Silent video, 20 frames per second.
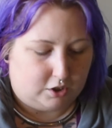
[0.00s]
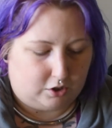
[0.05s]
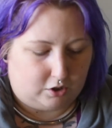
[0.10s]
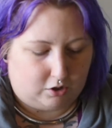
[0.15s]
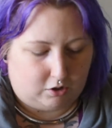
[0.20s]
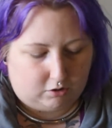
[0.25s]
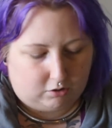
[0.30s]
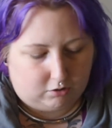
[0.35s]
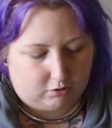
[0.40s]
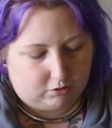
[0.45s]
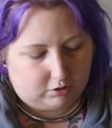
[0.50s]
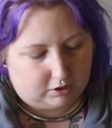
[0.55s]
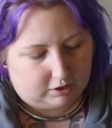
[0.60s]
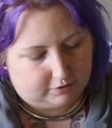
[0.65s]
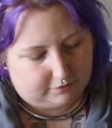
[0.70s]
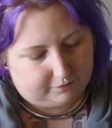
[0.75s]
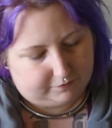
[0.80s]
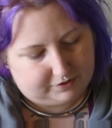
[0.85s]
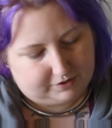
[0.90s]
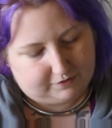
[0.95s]
all
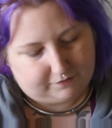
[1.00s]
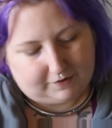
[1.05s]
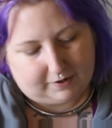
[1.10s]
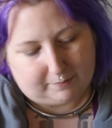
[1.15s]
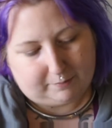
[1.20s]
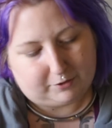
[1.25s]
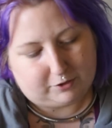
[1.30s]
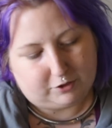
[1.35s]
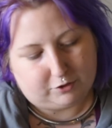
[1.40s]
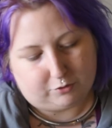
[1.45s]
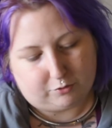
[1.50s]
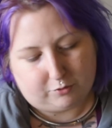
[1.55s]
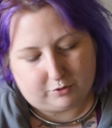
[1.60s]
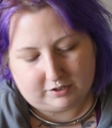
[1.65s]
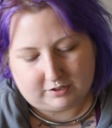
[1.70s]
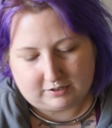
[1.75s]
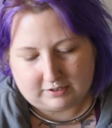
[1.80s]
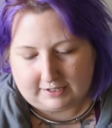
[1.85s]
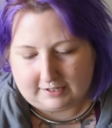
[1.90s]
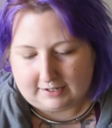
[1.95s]
of the fabric you're
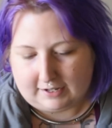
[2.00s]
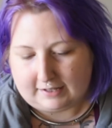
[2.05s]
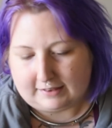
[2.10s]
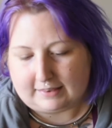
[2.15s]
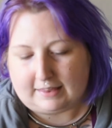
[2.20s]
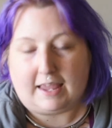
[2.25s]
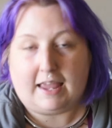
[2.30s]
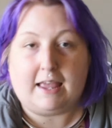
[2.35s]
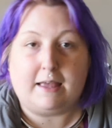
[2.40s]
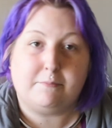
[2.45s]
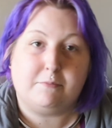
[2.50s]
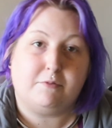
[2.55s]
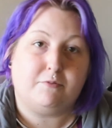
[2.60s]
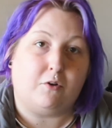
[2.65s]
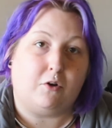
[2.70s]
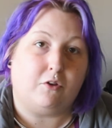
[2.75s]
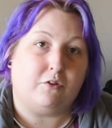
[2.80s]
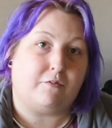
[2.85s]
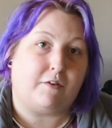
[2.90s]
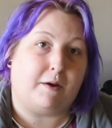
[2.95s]
going, like at the hem of
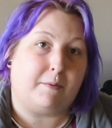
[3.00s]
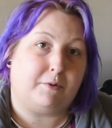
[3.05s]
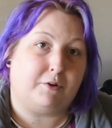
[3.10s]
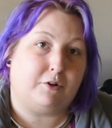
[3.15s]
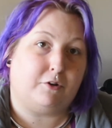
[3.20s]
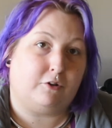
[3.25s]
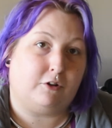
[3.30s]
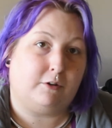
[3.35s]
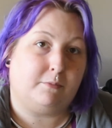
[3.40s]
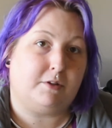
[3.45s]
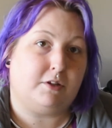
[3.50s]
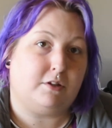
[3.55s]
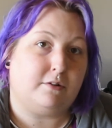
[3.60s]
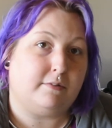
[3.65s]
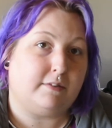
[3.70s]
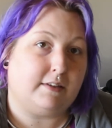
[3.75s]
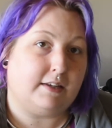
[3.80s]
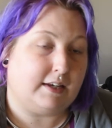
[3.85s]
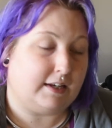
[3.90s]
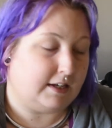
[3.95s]
all the fabric you're going to be
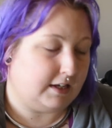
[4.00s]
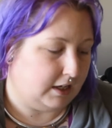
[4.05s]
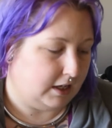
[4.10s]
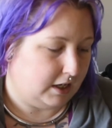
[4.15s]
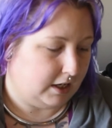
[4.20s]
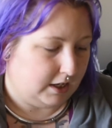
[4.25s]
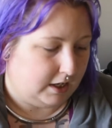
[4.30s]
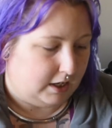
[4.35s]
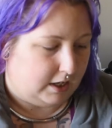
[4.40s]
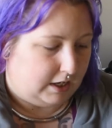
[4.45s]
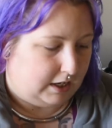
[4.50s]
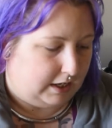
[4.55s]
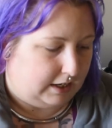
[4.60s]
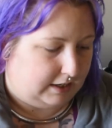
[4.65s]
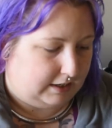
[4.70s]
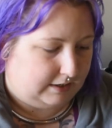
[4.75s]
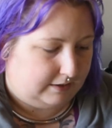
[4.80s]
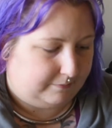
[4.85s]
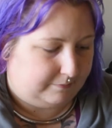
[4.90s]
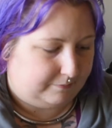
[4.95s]
using,
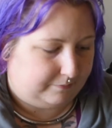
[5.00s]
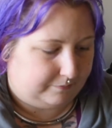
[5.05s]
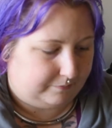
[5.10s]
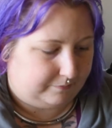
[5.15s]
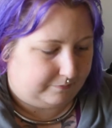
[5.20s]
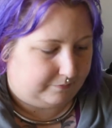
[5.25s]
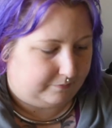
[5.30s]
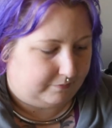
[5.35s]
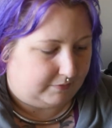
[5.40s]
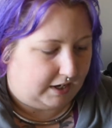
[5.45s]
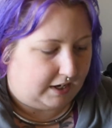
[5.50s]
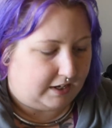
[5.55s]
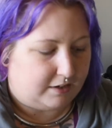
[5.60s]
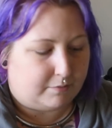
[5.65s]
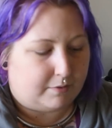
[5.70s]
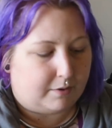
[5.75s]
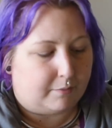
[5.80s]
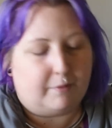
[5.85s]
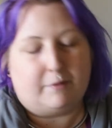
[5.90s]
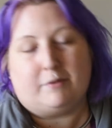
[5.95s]

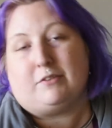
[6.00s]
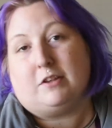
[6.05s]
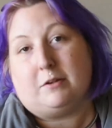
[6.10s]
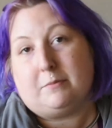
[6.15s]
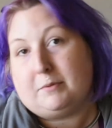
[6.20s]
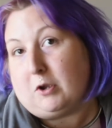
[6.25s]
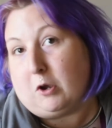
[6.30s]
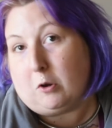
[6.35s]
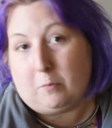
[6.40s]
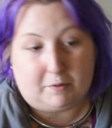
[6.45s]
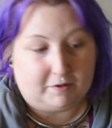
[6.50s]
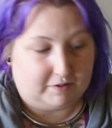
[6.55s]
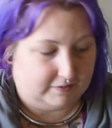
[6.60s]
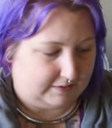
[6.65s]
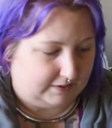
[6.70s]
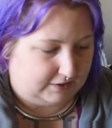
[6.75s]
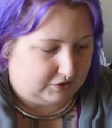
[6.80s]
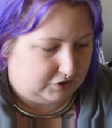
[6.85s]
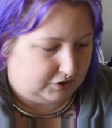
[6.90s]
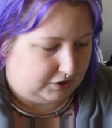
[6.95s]
anywhere where it's going to be open
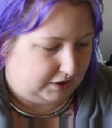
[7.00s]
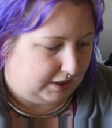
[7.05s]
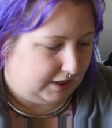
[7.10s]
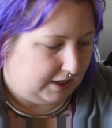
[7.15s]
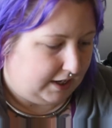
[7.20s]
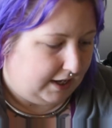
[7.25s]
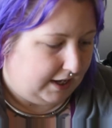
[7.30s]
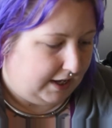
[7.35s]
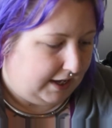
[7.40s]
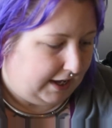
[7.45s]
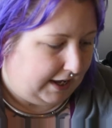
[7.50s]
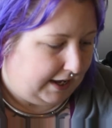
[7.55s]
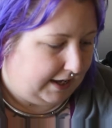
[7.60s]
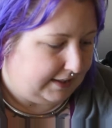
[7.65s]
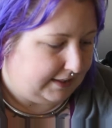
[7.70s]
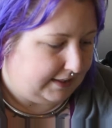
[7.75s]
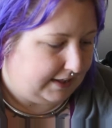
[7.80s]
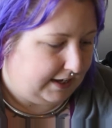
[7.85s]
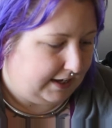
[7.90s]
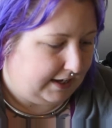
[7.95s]
essentially,
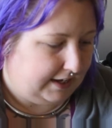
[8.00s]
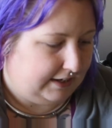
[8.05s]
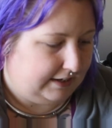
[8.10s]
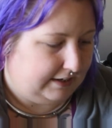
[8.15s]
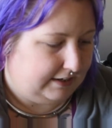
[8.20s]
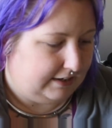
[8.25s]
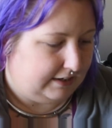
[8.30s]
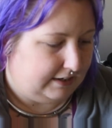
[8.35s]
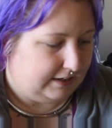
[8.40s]
and then